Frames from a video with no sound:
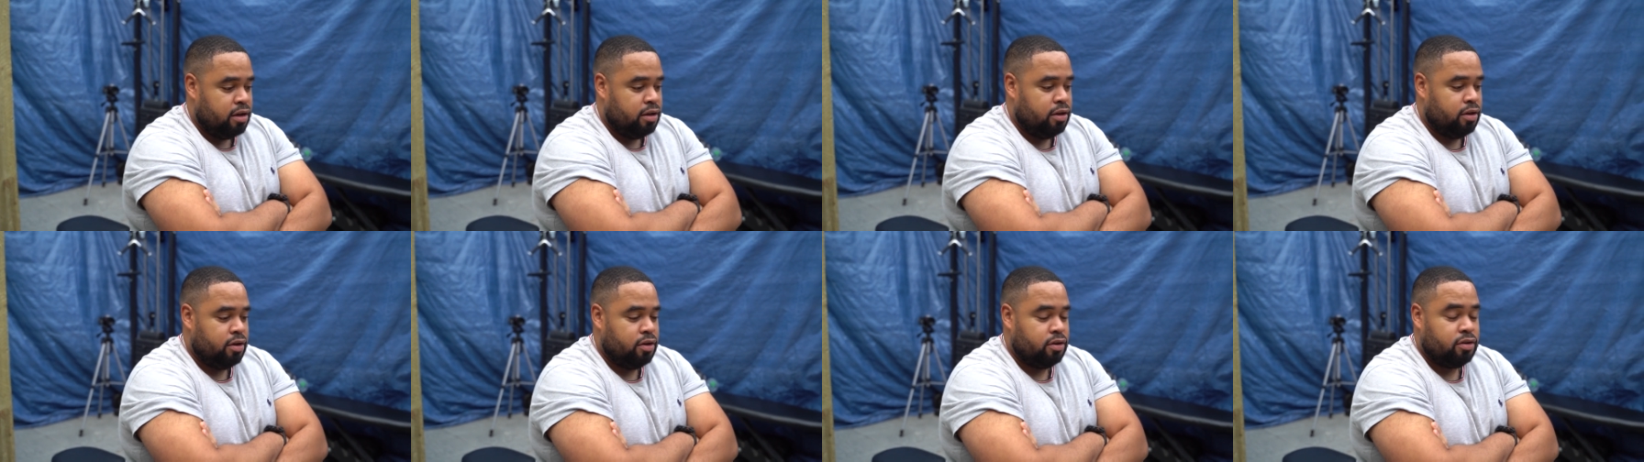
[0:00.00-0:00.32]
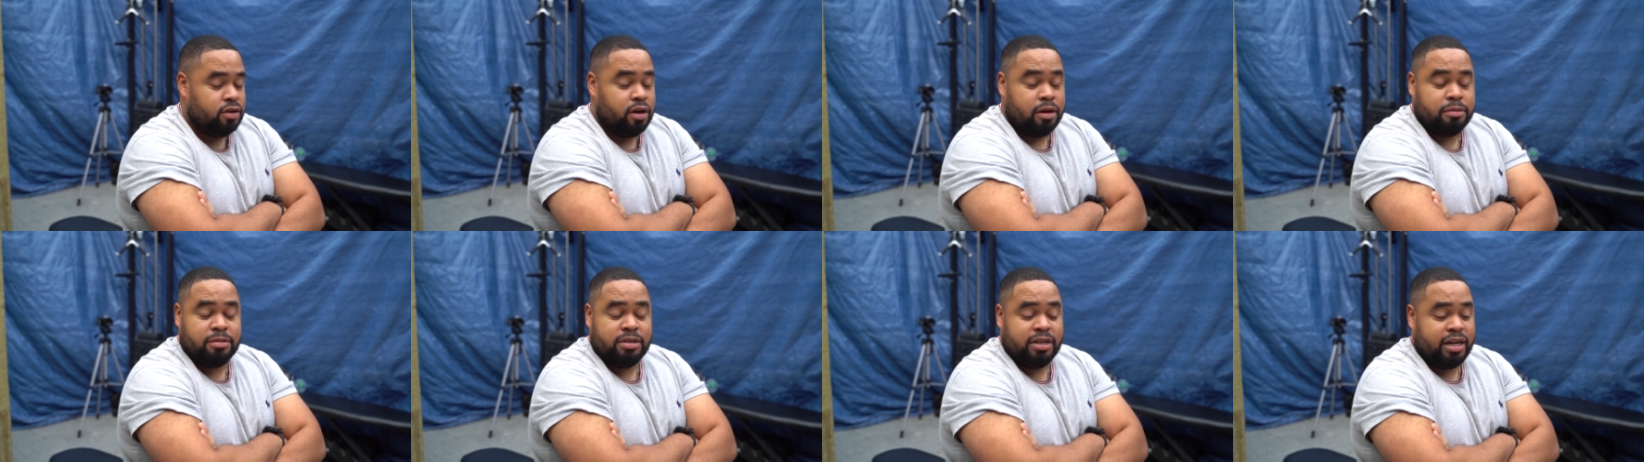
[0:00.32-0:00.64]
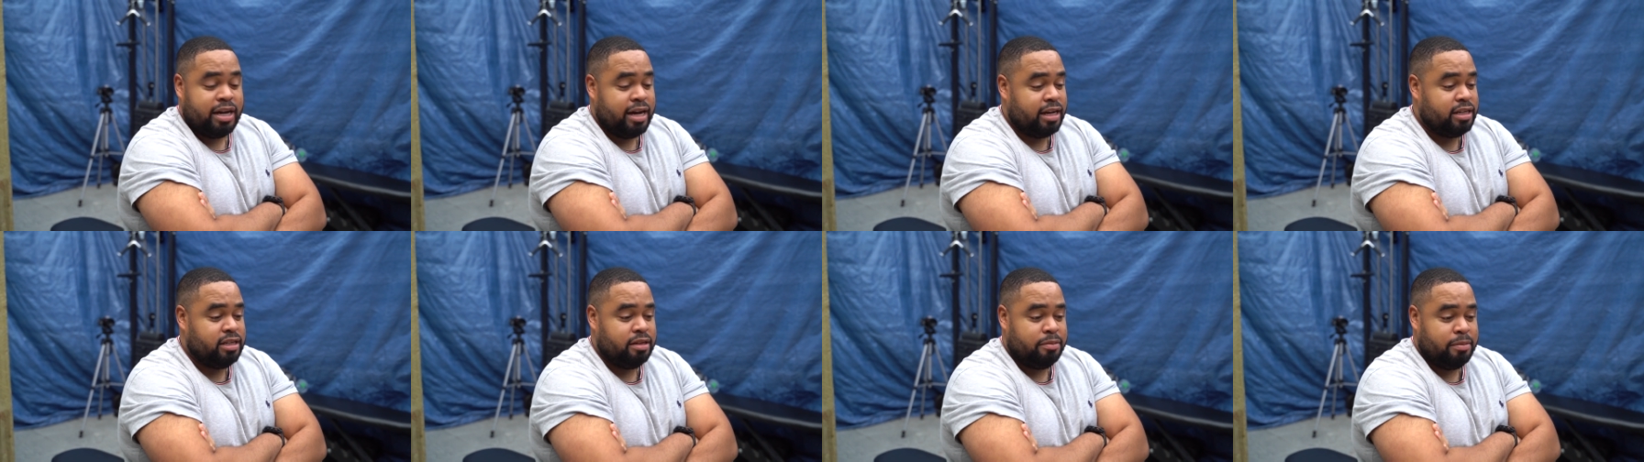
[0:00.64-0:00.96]
You know, sorry, I'm
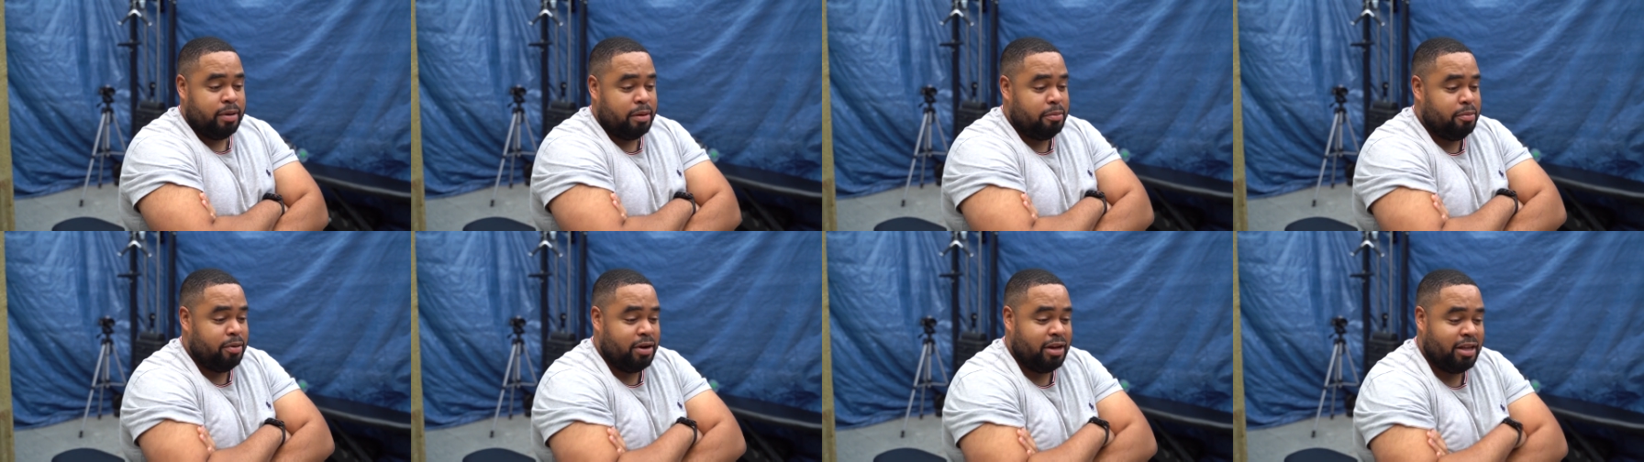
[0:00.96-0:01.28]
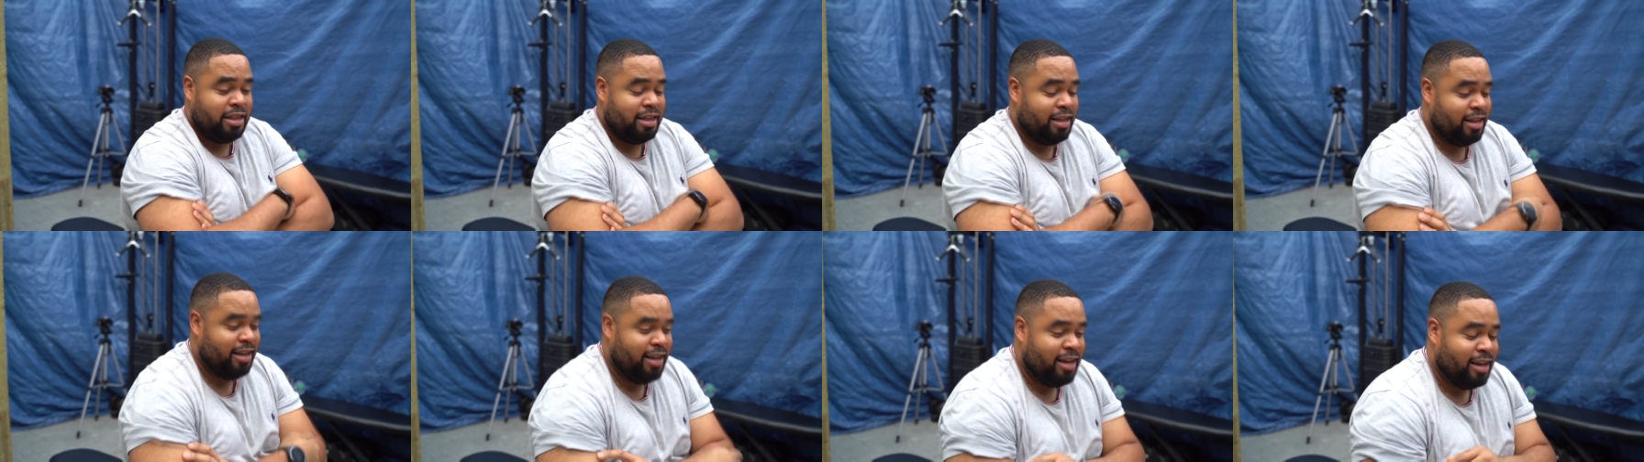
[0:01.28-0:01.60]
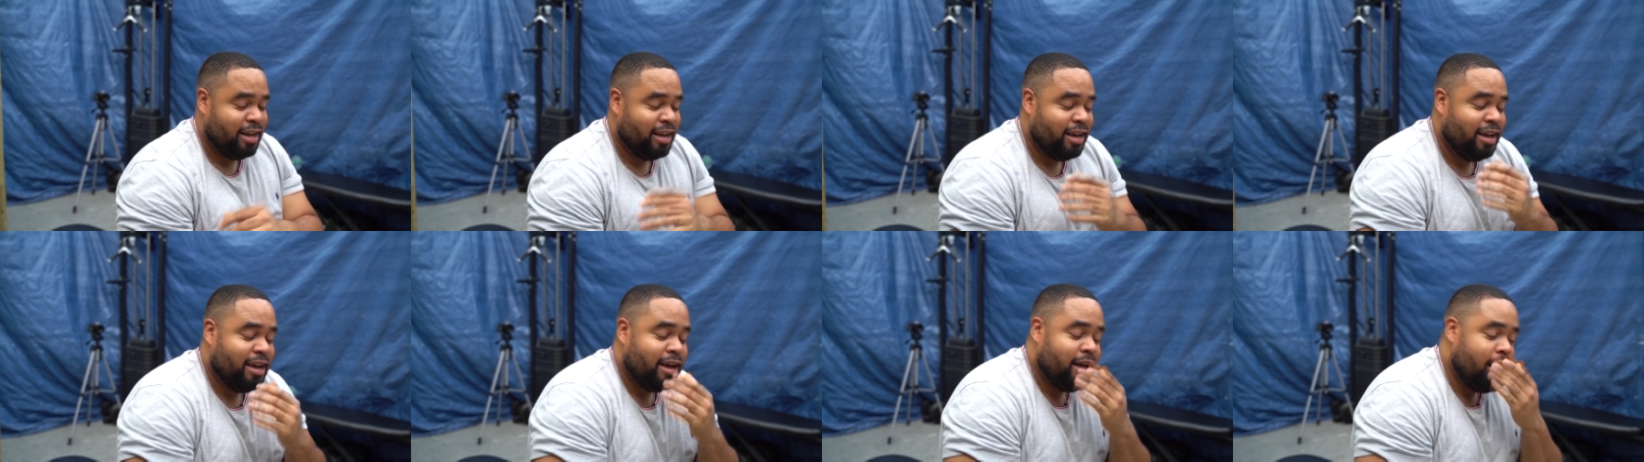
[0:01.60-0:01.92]
still catching my
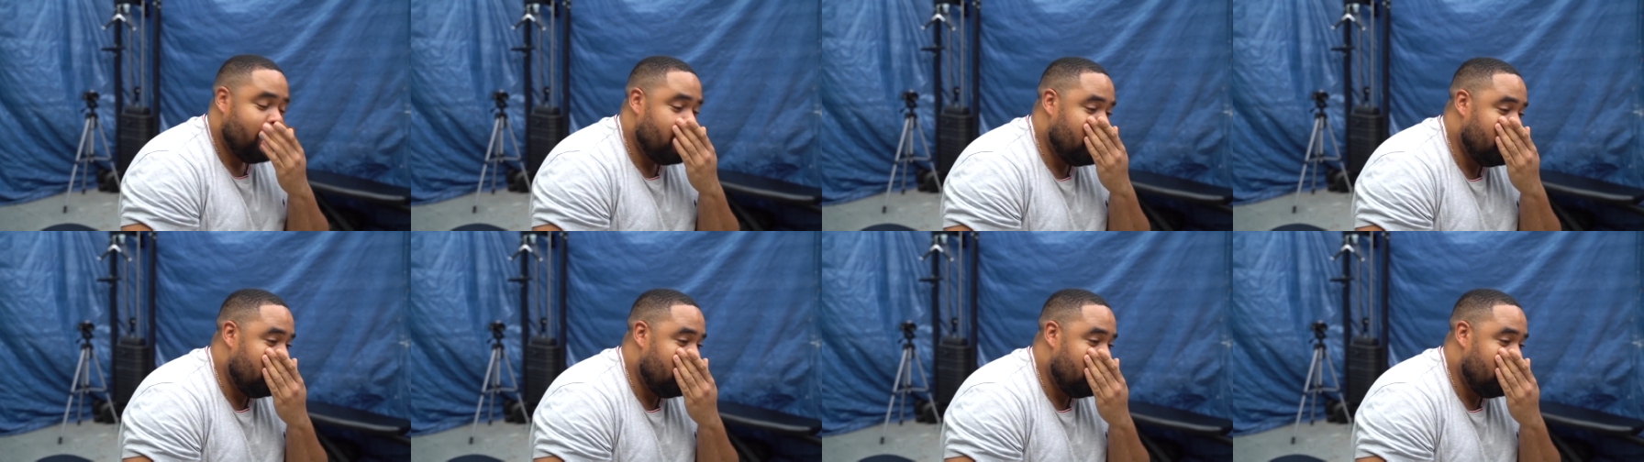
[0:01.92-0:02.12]
breath.